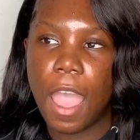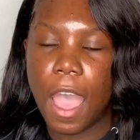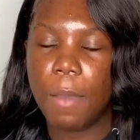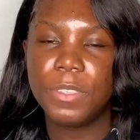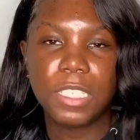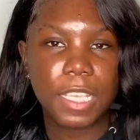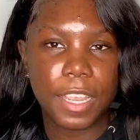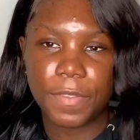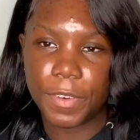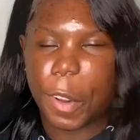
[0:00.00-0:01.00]
I'm just
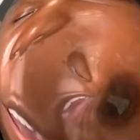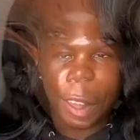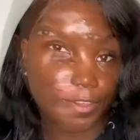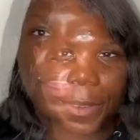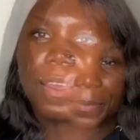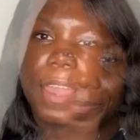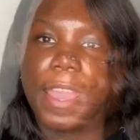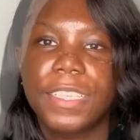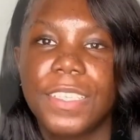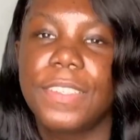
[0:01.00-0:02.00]
here for it all.
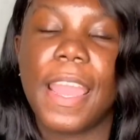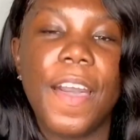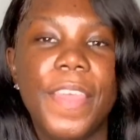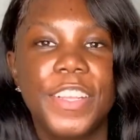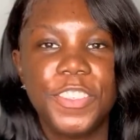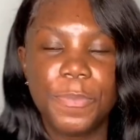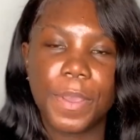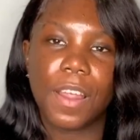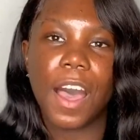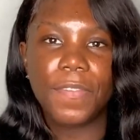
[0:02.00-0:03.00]
Okay, so now that you've
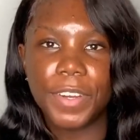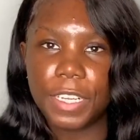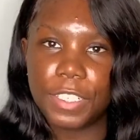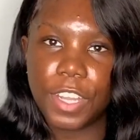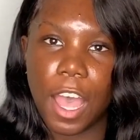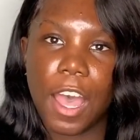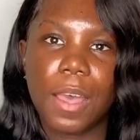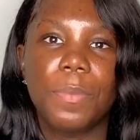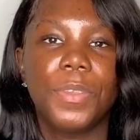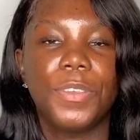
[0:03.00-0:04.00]
been offered a
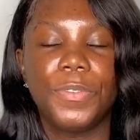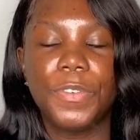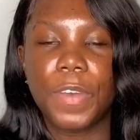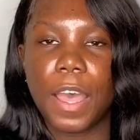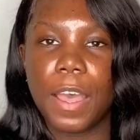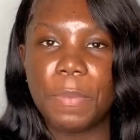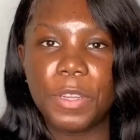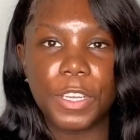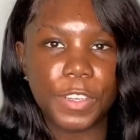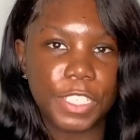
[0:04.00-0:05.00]
job, you've um,
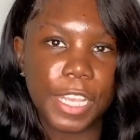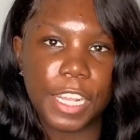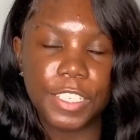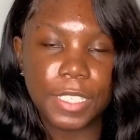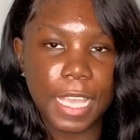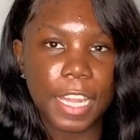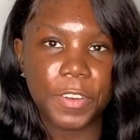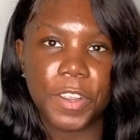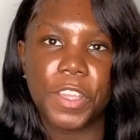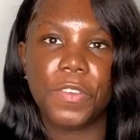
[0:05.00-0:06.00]
negotiated your
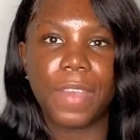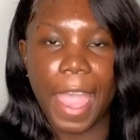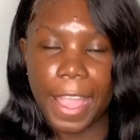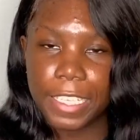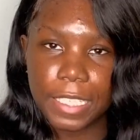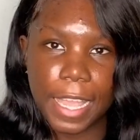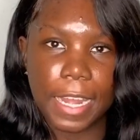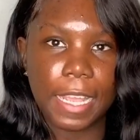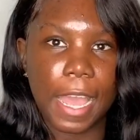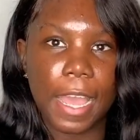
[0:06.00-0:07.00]
salary, you've asked
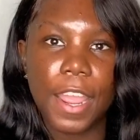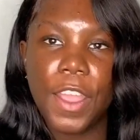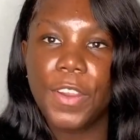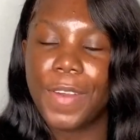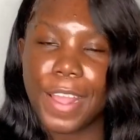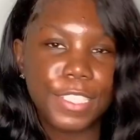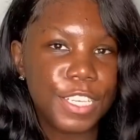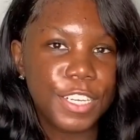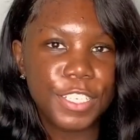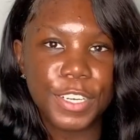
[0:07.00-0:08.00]
and got
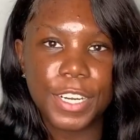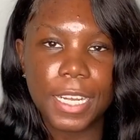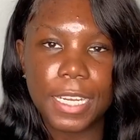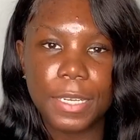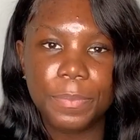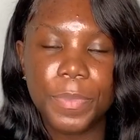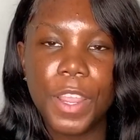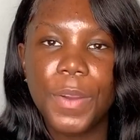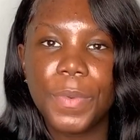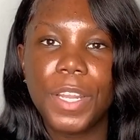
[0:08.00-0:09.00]
granted your um,
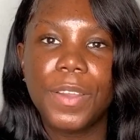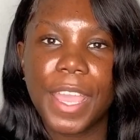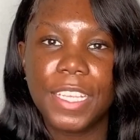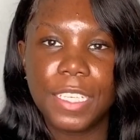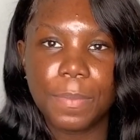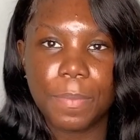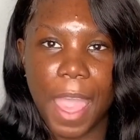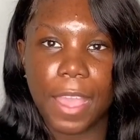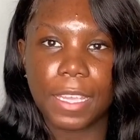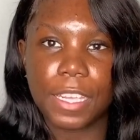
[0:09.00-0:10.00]
relocation
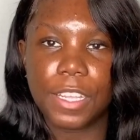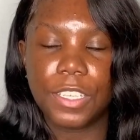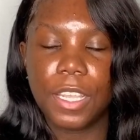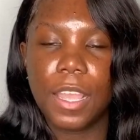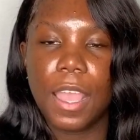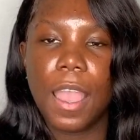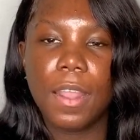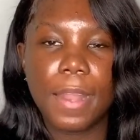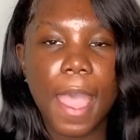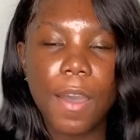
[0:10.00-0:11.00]
package,
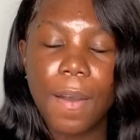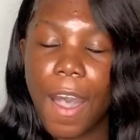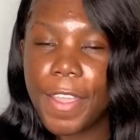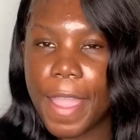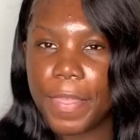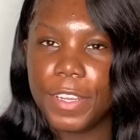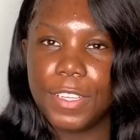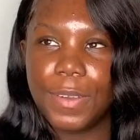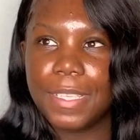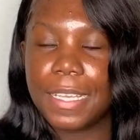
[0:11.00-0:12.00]
now, all you have to
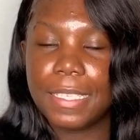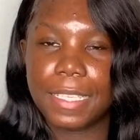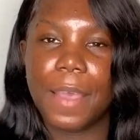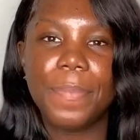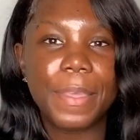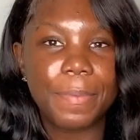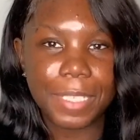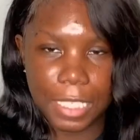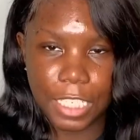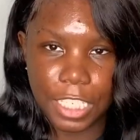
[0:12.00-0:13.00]
do is accept the
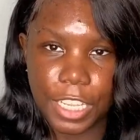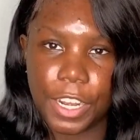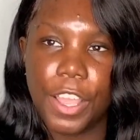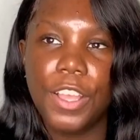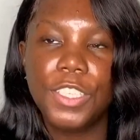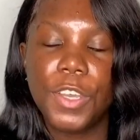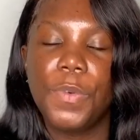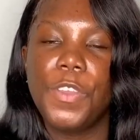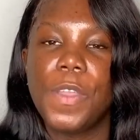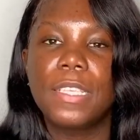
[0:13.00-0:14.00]
position. So
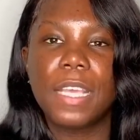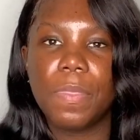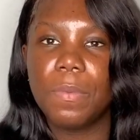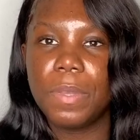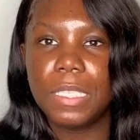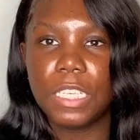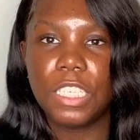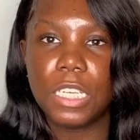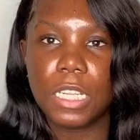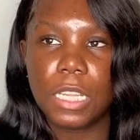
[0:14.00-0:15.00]
when you accept the
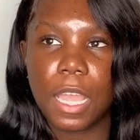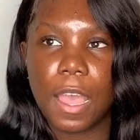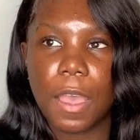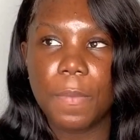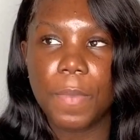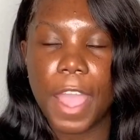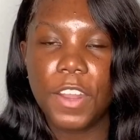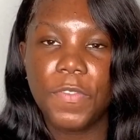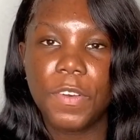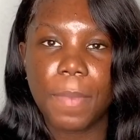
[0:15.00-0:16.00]
position, um, I
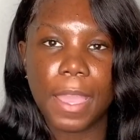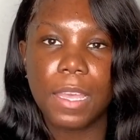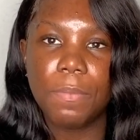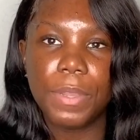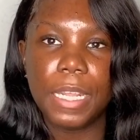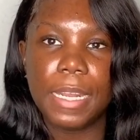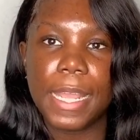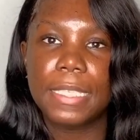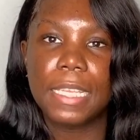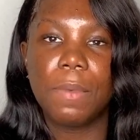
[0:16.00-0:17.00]
know for my company,
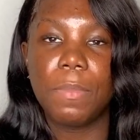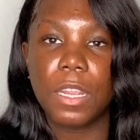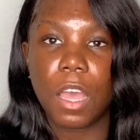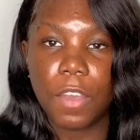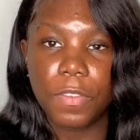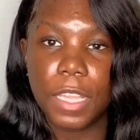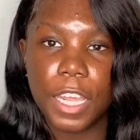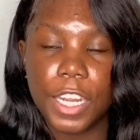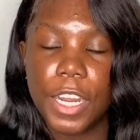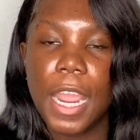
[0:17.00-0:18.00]
they sent me an offer
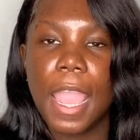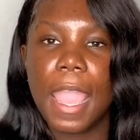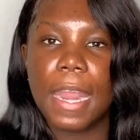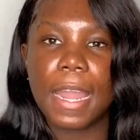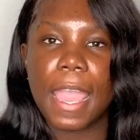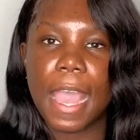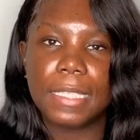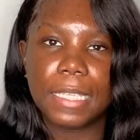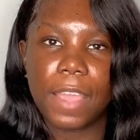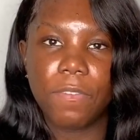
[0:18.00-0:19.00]
letter and I had
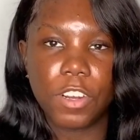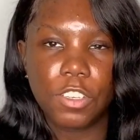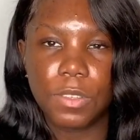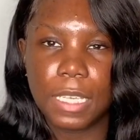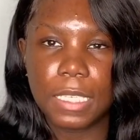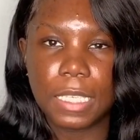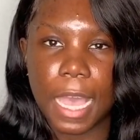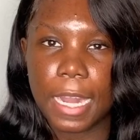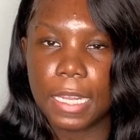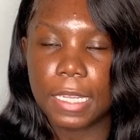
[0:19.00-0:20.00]
to like virtually
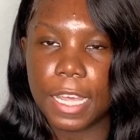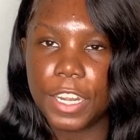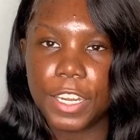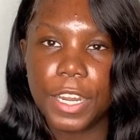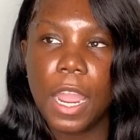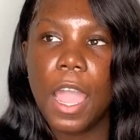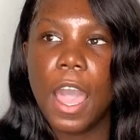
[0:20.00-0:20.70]
sign the letter.